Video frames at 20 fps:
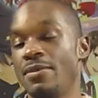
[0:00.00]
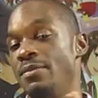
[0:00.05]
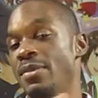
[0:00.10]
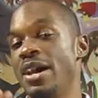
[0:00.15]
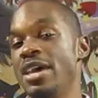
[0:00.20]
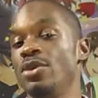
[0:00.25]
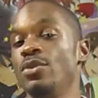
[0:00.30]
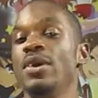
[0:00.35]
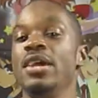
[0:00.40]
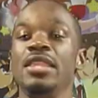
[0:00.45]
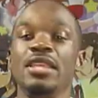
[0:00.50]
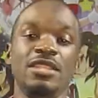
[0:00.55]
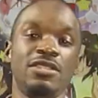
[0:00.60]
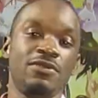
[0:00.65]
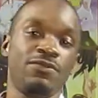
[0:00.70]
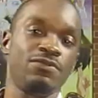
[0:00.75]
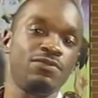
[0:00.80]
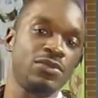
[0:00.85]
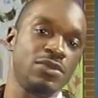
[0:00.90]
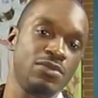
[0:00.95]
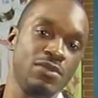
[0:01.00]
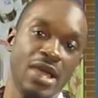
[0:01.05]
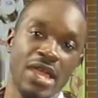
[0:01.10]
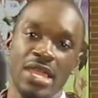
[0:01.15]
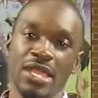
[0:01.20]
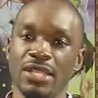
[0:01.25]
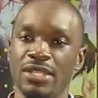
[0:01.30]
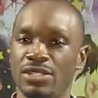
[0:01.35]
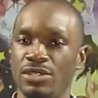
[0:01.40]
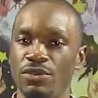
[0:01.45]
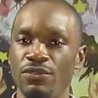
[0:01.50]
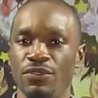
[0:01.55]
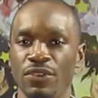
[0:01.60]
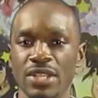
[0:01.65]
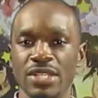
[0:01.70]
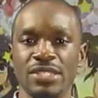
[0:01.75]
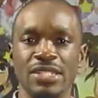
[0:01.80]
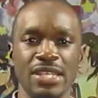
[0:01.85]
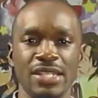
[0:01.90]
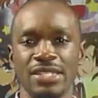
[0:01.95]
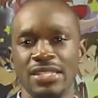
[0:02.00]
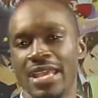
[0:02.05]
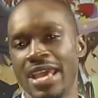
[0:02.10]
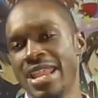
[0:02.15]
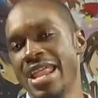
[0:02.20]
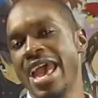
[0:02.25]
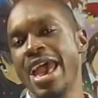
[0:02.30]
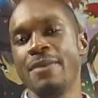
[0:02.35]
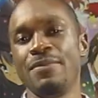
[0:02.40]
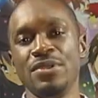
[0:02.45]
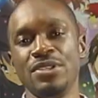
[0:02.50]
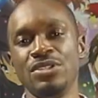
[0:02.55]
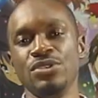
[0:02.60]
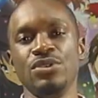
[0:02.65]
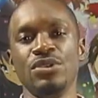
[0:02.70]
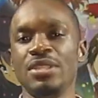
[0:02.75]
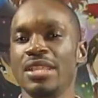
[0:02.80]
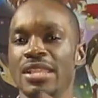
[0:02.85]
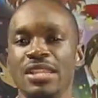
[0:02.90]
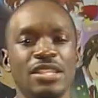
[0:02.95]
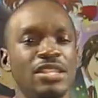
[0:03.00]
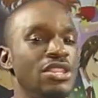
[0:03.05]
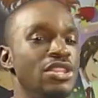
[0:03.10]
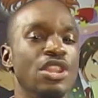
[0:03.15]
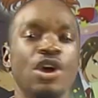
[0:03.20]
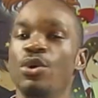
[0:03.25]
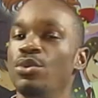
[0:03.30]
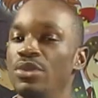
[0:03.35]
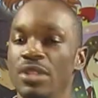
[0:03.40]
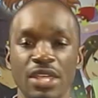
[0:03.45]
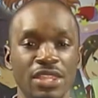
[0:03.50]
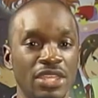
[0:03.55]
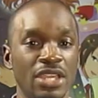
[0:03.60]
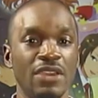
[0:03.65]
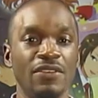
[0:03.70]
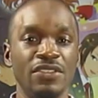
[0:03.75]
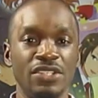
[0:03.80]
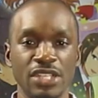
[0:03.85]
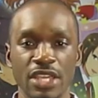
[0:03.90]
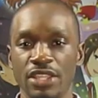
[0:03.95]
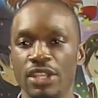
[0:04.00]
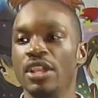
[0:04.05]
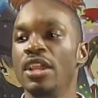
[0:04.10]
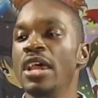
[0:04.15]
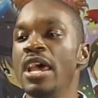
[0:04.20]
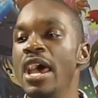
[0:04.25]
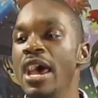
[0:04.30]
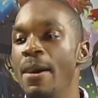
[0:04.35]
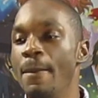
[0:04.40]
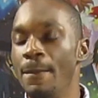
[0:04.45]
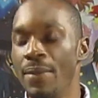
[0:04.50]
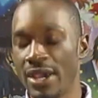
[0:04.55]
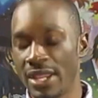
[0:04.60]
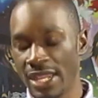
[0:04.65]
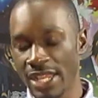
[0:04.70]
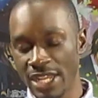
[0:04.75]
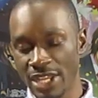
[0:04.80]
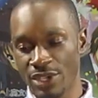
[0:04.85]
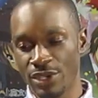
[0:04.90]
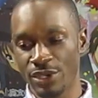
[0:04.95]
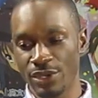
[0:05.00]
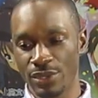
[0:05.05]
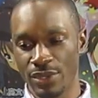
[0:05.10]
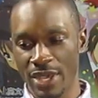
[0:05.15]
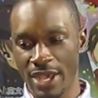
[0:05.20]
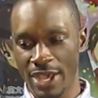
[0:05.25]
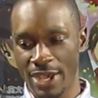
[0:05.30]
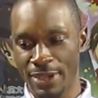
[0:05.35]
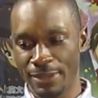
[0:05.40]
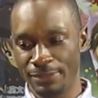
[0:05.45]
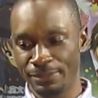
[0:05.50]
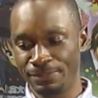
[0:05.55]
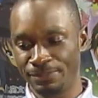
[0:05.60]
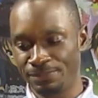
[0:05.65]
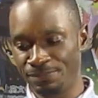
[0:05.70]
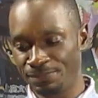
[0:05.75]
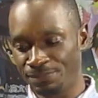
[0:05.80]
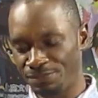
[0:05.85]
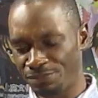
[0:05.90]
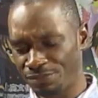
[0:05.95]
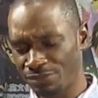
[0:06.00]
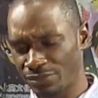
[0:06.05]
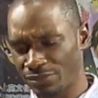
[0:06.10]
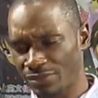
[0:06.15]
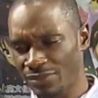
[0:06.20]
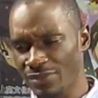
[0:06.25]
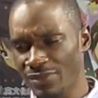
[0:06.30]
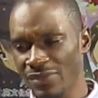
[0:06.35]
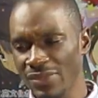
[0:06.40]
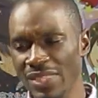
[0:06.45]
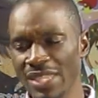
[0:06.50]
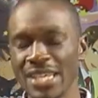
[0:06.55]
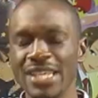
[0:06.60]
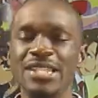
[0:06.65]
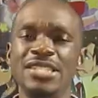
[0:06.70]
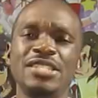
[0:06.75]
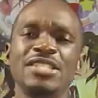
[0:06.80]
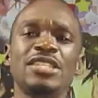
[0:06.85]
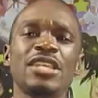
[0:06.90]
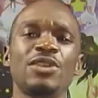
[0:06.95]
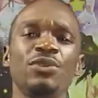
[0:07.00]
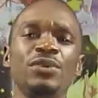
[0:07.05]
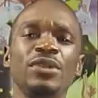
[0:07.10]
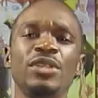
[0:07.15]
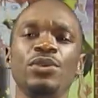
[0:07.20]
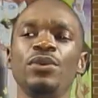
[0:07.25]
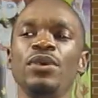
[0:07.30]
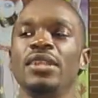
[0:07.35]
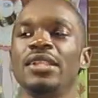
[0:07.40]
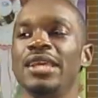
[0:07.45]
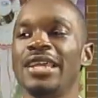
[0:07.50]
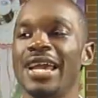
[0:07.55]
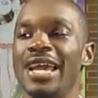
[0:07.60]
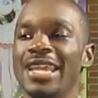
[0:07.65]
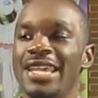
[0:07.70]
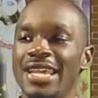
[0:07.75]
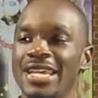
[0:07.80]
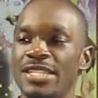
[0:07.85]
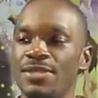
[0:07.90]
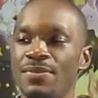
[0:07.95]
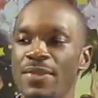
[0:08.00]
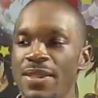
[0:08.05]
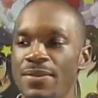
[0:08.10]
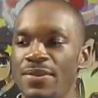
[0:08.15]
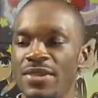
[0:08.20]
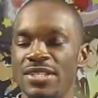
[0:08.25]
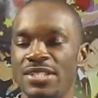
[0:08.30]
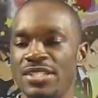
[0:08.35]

By the way, my two friends that happened to know nothing of each other. But anywho, it's just like really weird. Like, I guess maybe